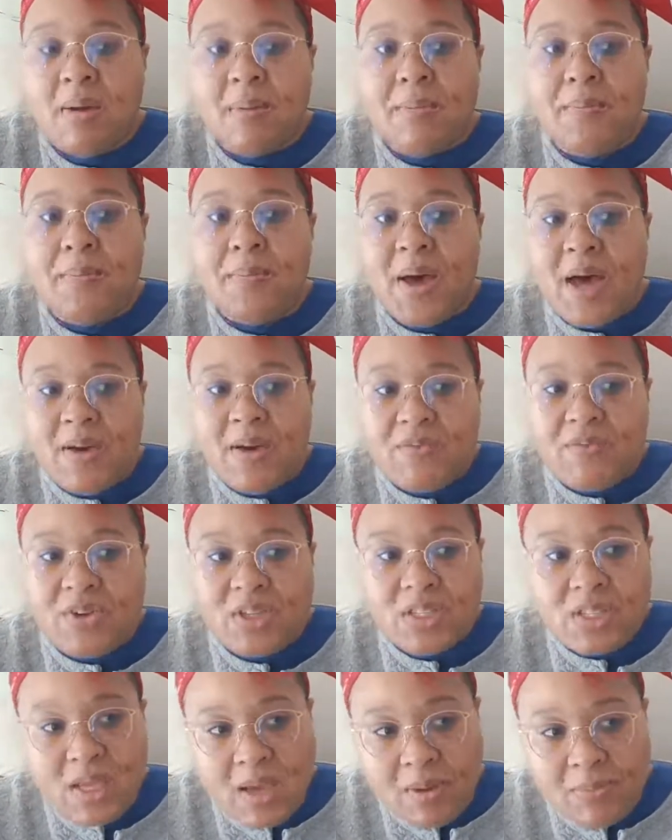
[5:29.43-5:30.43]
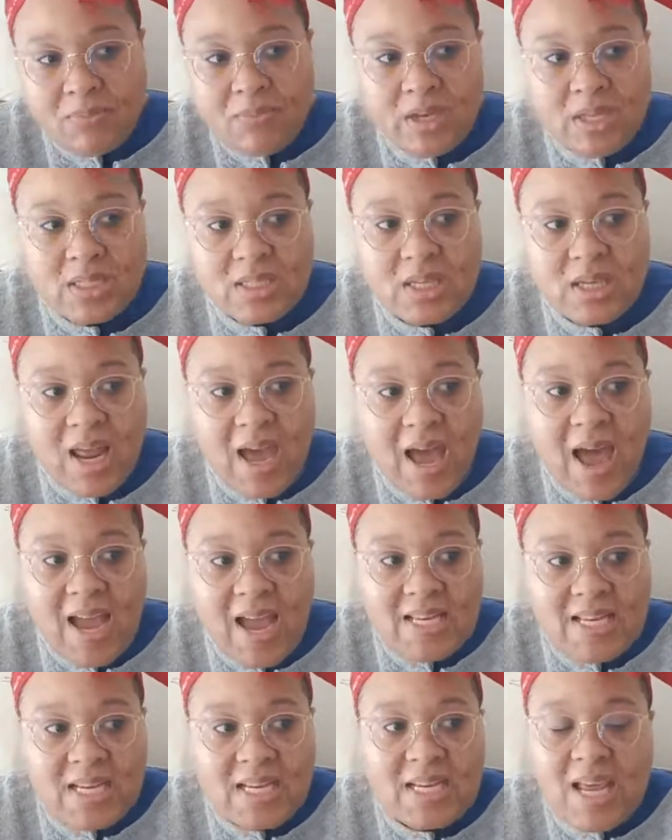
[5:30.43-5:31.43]
But for some reason, I
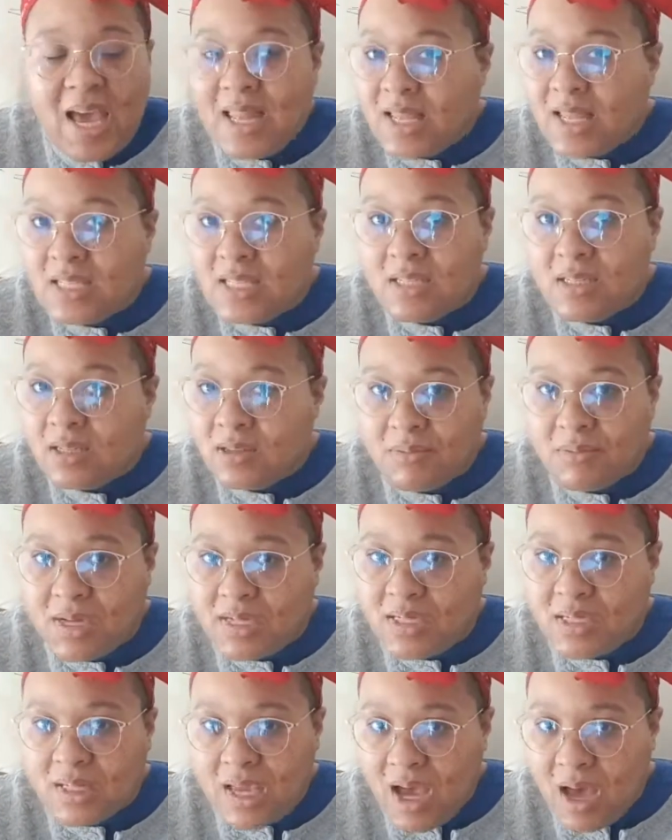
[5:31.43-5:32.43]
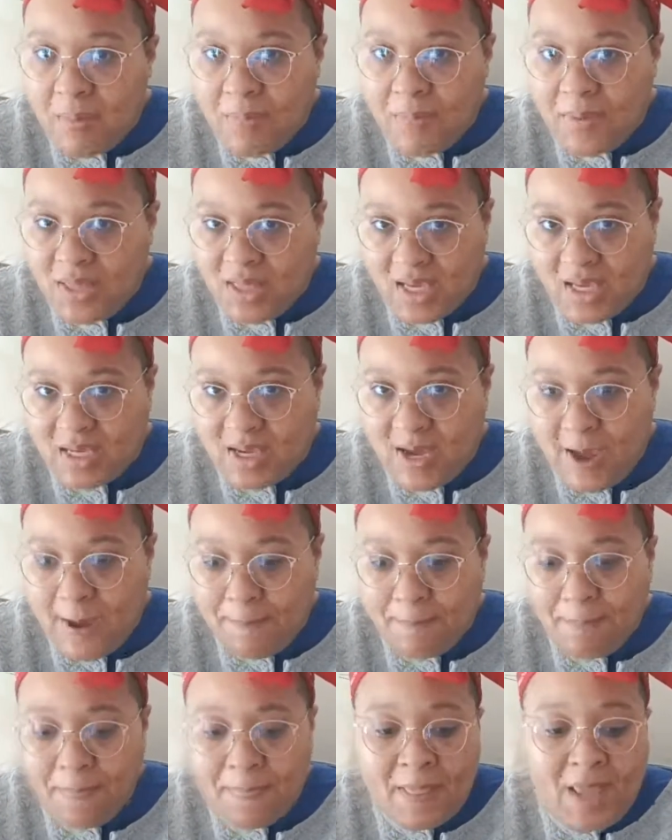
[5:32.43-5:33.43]
did not listen to the rest of the album at that
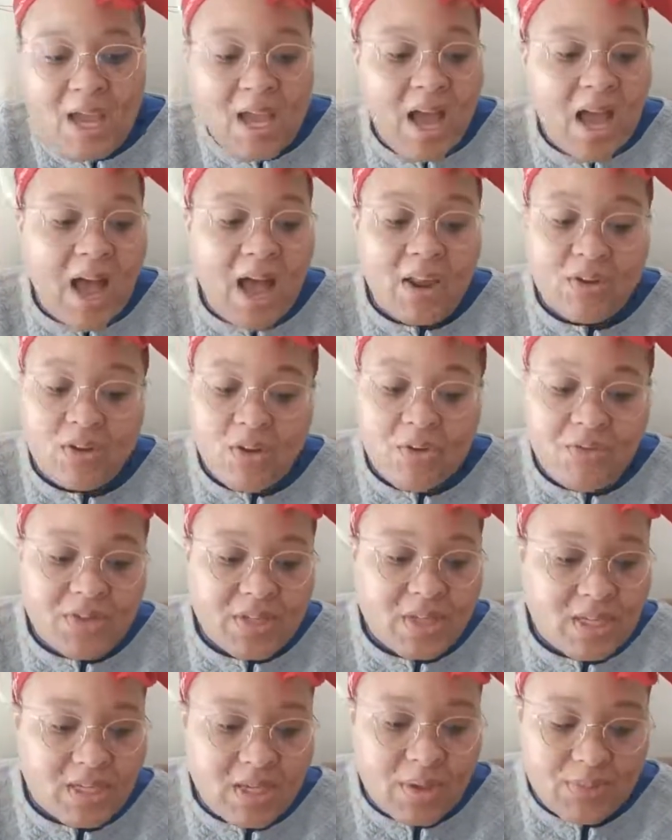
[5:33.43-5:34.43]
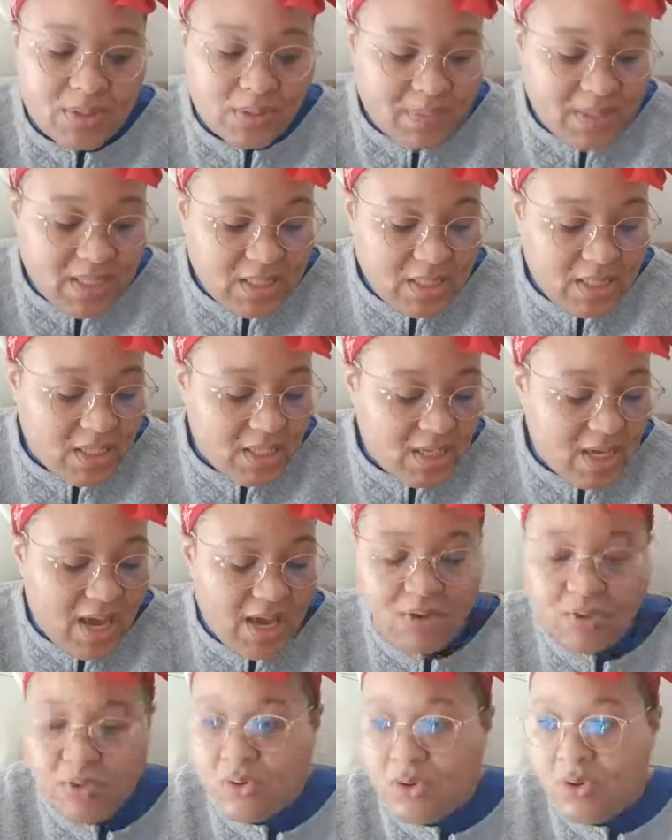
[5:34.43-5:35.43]
time. I don't know if it's because I was busy. I
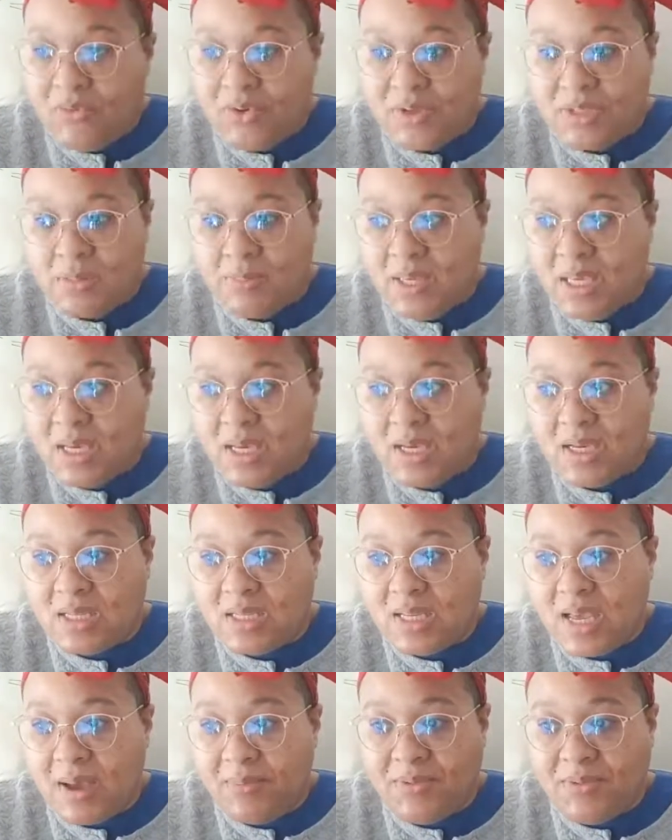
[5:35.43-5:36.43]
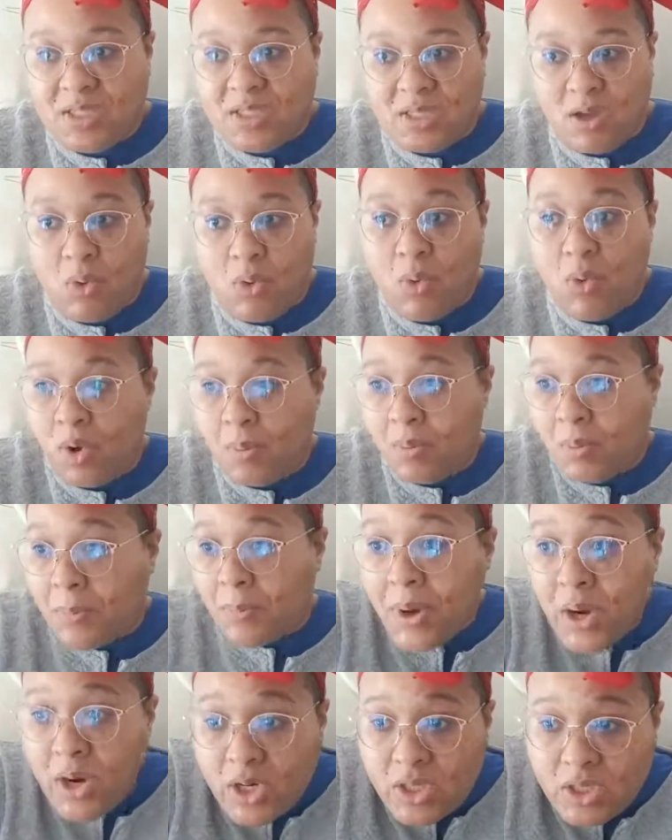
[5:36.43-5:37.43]
don't know if it's because I'm just a horrible
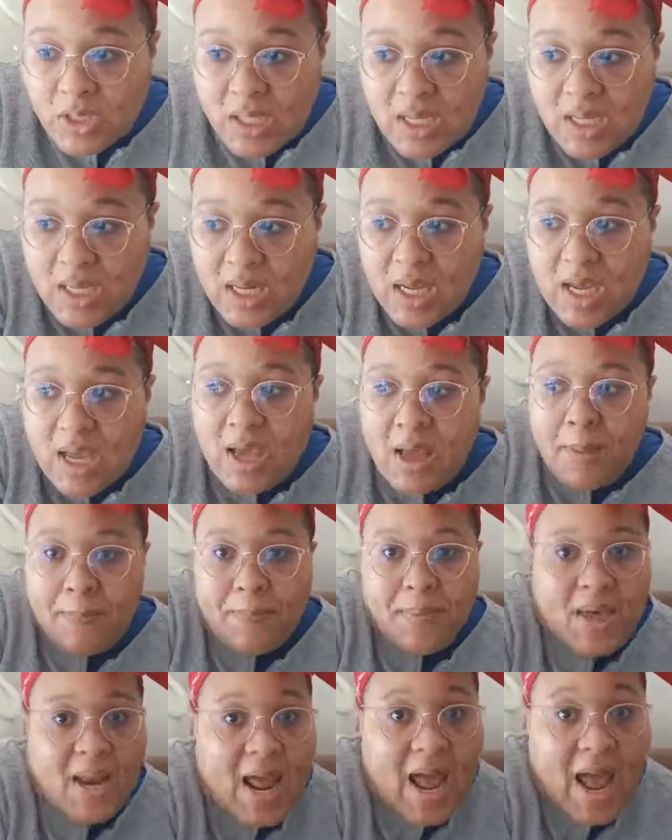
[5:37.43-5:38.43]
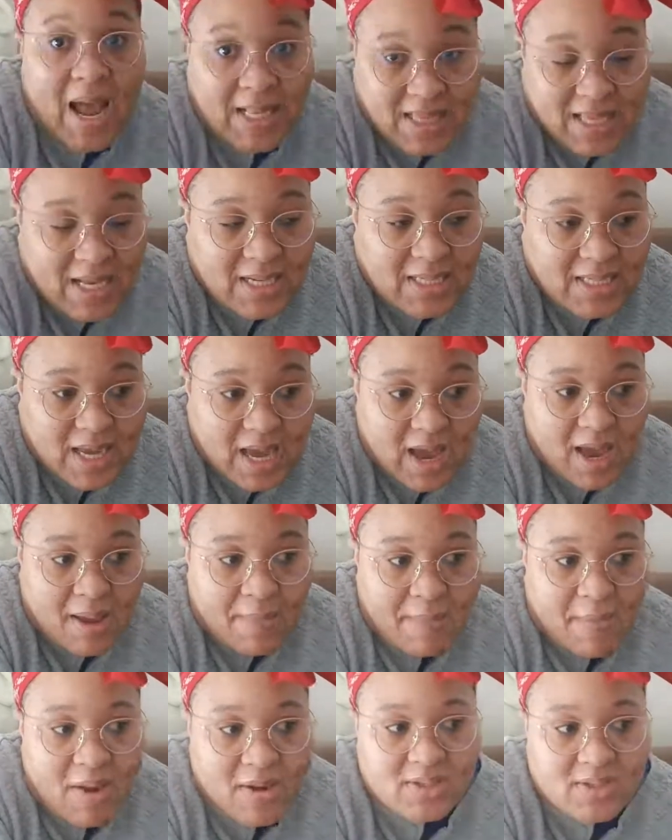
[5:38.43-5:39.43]
person. But at that
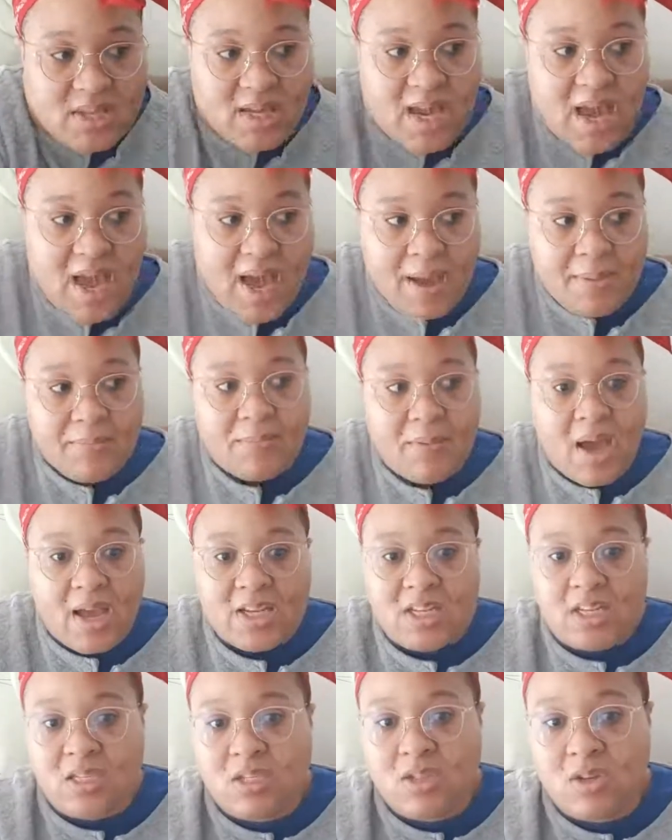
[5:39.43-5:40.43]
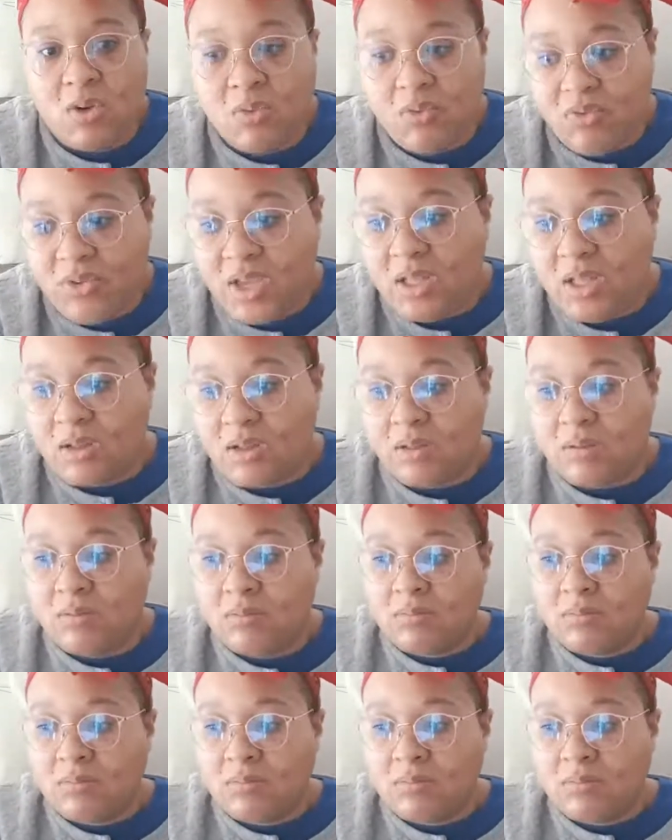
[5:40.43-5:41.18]
time, I was like, I just don't feel